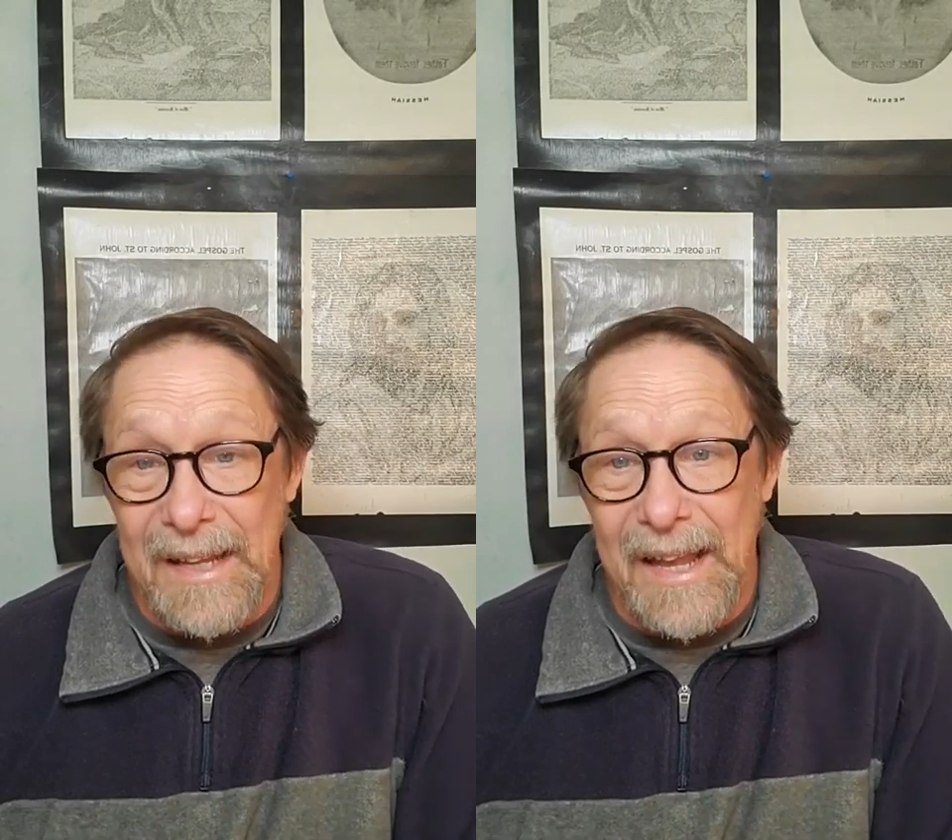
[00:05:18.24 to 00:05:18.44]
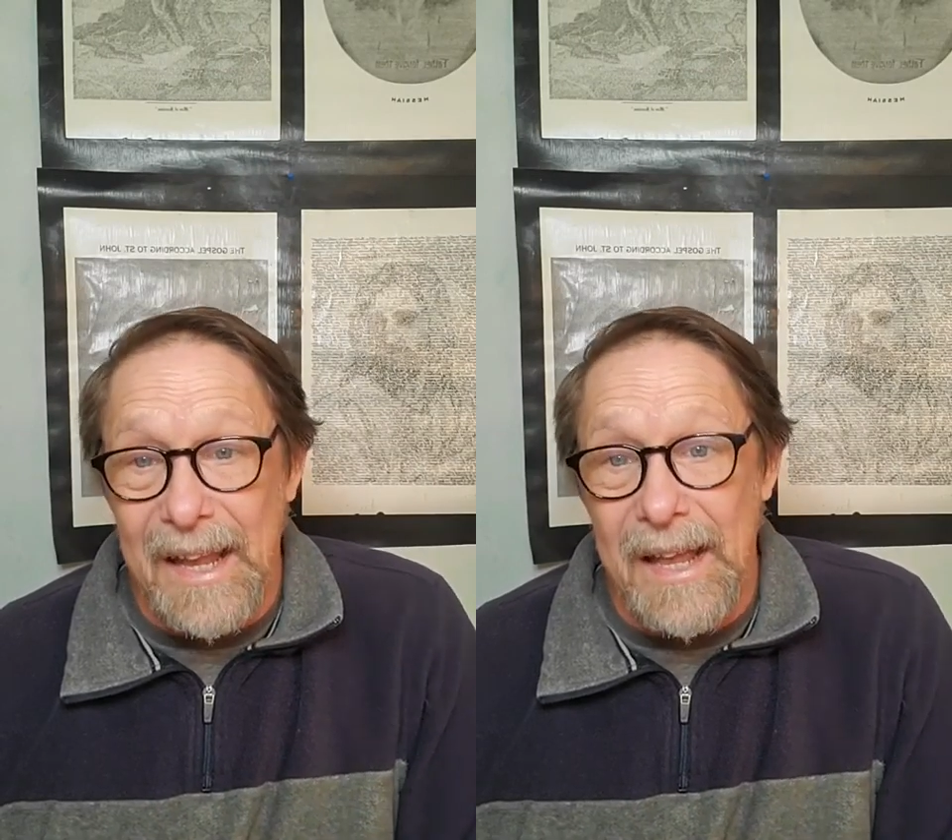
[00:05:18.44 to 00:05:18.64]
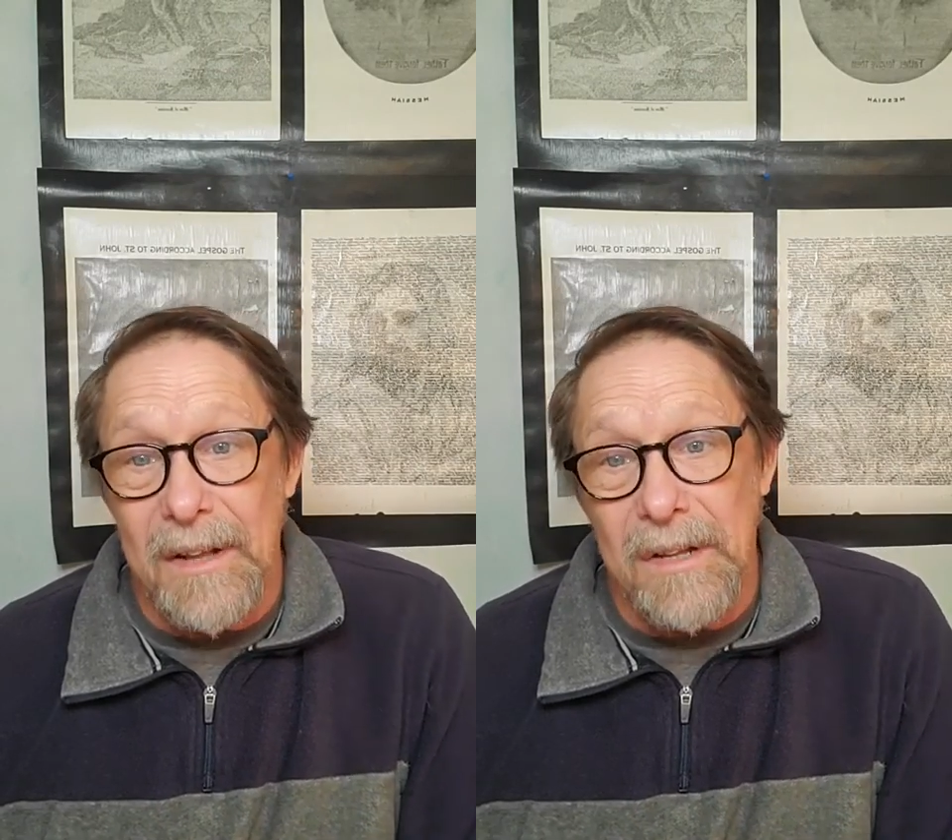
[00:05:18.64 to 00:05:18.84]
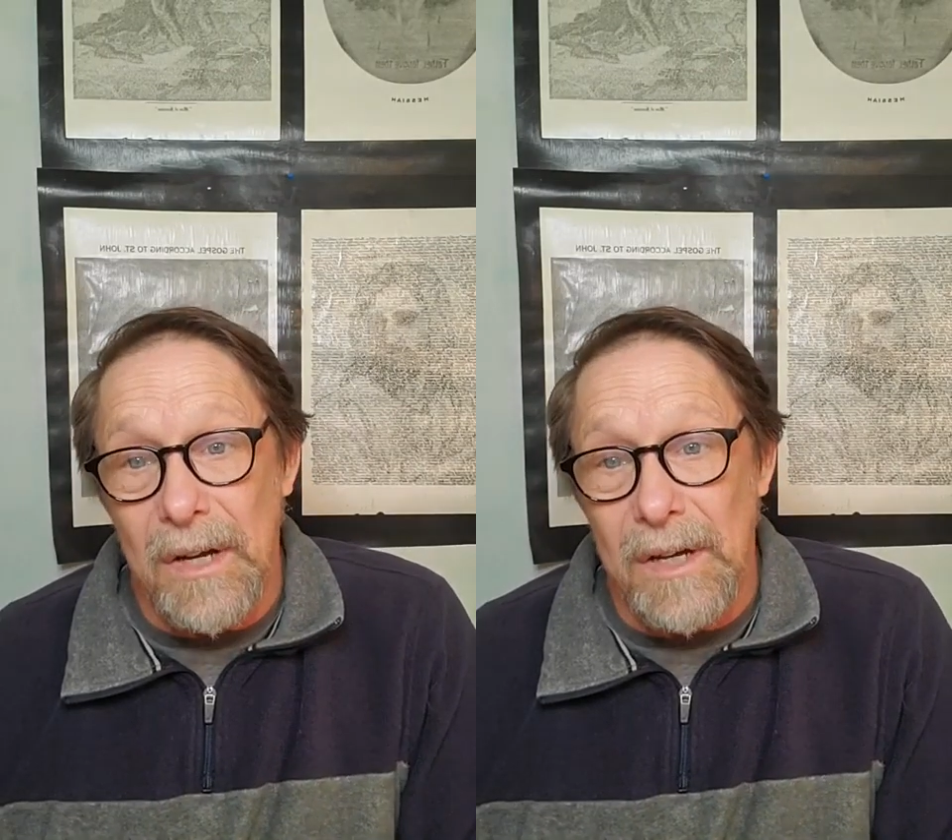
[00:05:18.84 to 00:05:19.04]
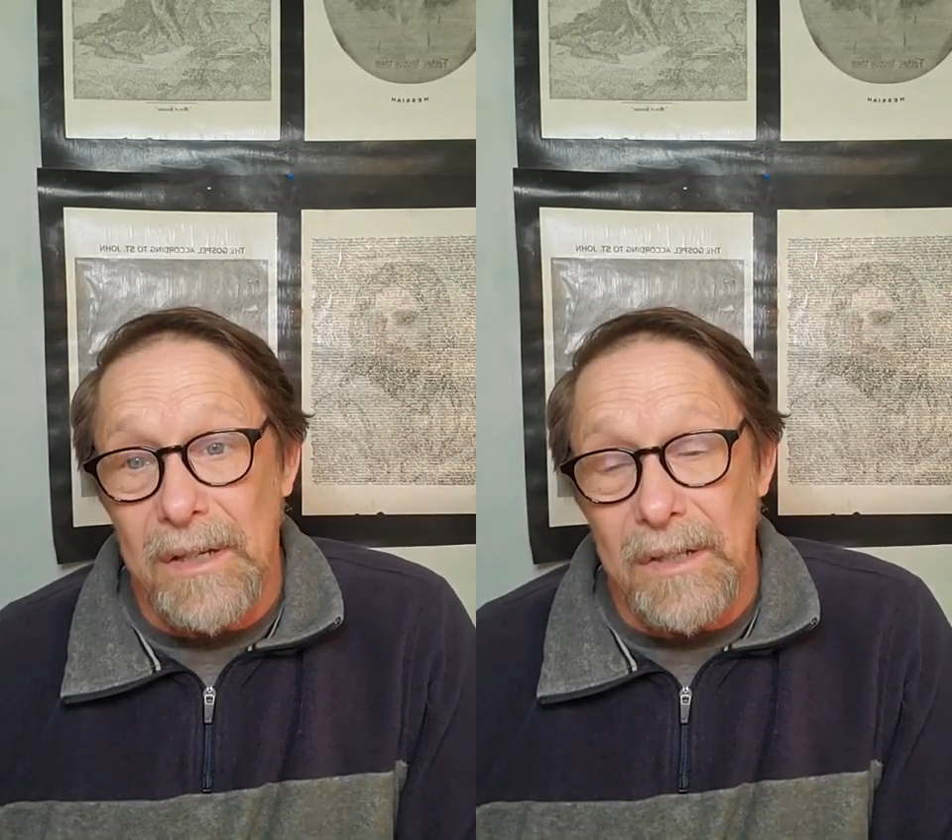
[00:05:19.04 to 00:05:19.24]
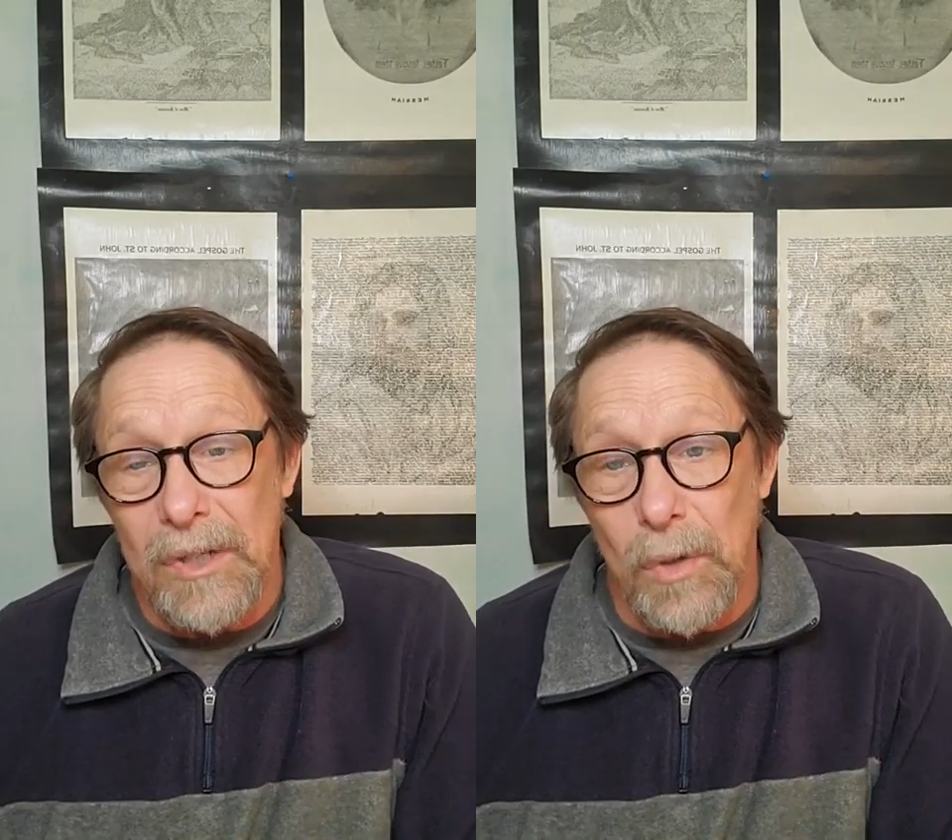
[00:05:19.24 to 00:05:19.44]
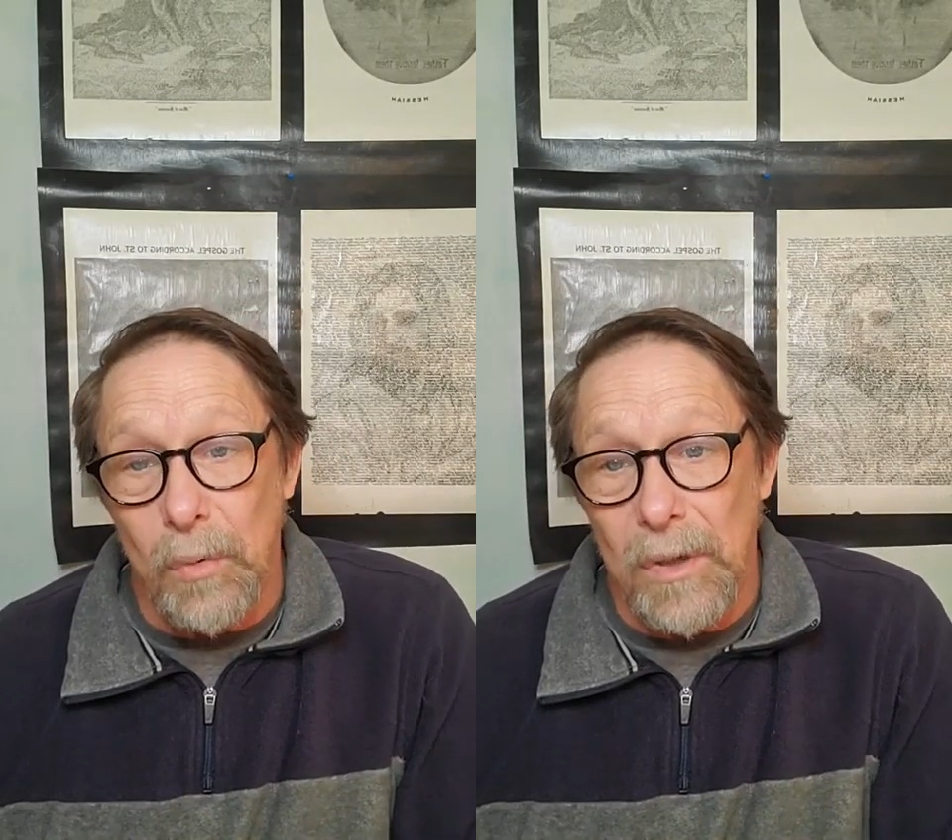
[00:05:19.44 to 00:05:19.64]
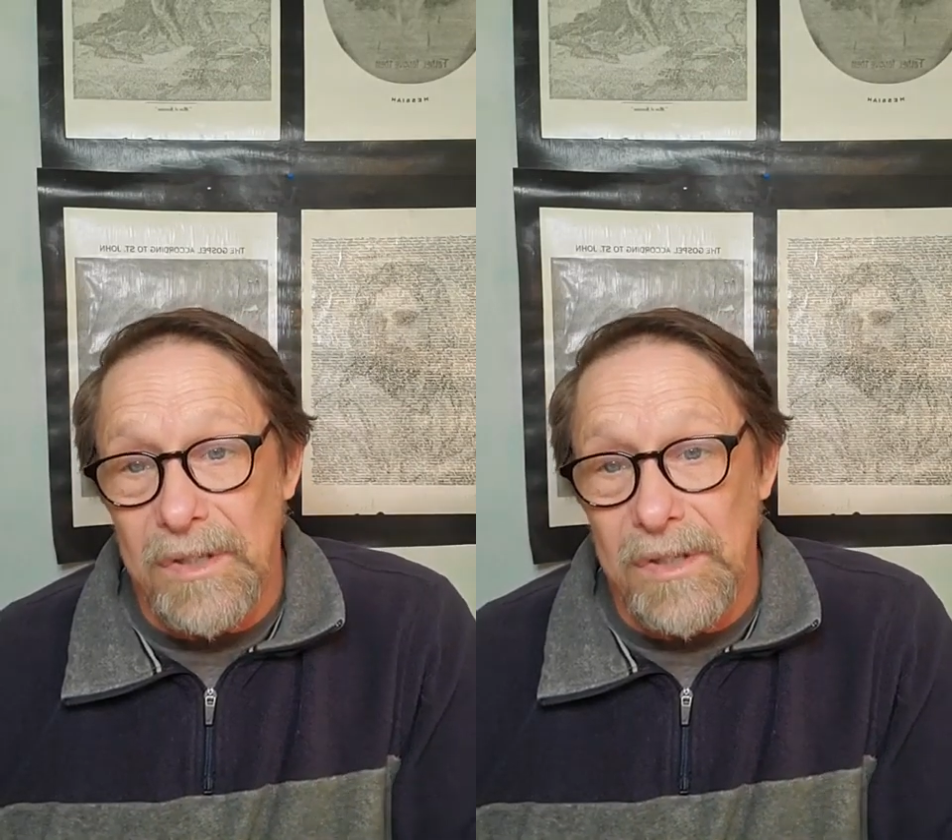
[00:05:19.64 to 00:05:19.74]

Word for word: And, uh, you know,